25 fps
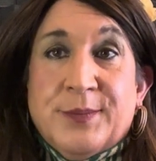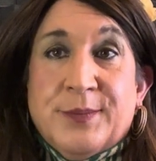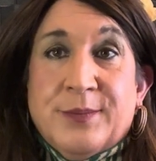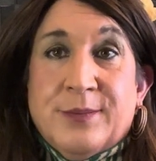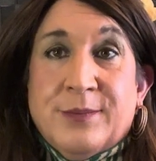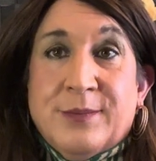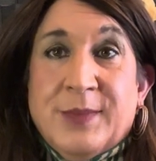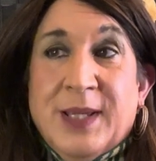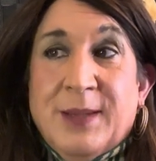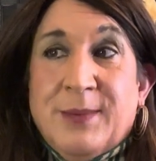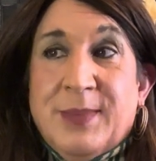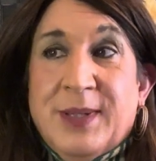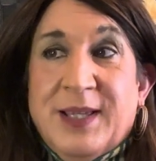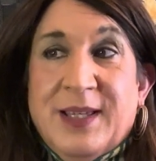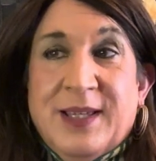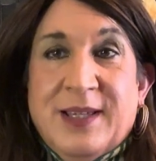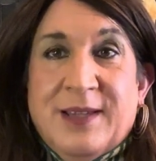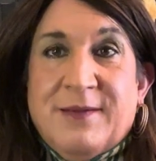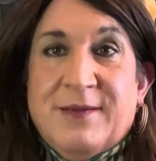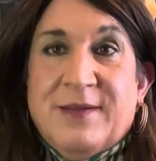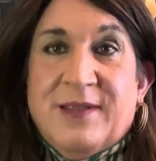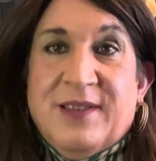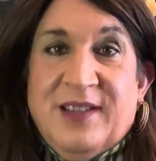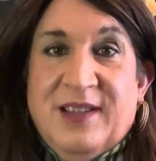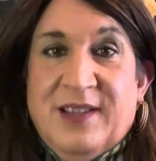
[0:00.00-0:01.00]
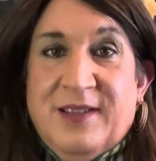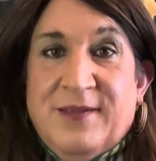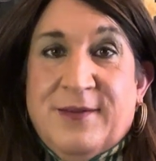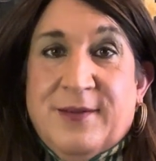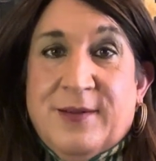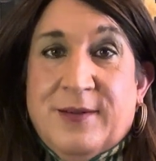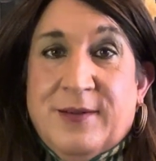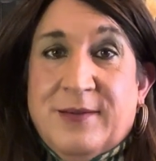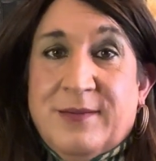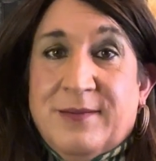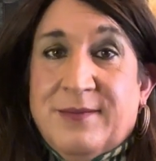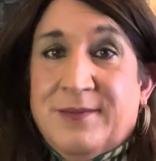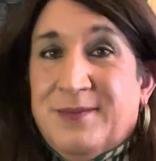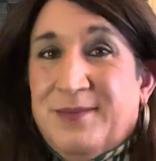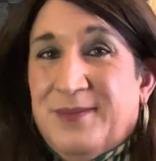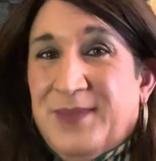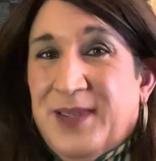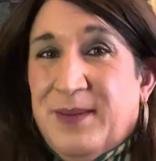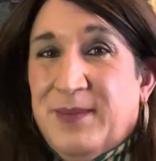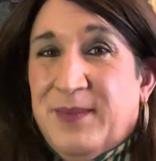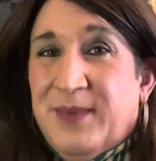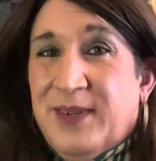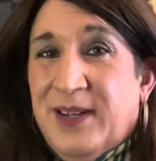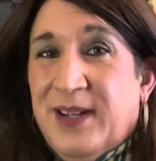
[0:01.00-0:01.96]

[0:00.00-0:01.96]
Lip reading: maybe even evil, maybe